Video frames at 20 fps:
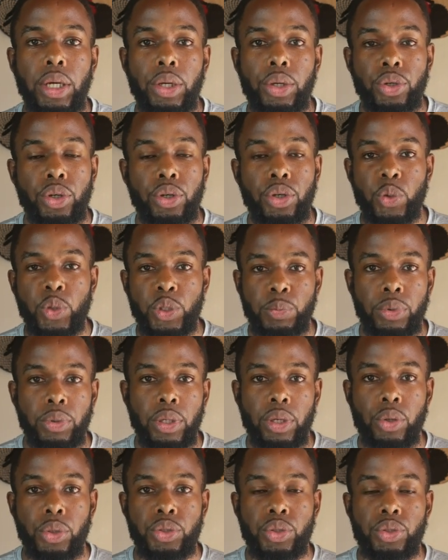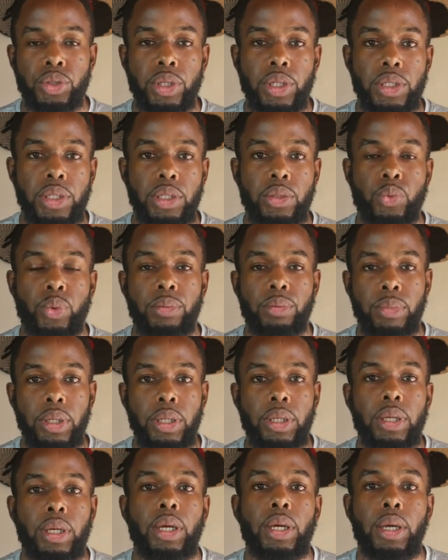you can always book a consultation with me,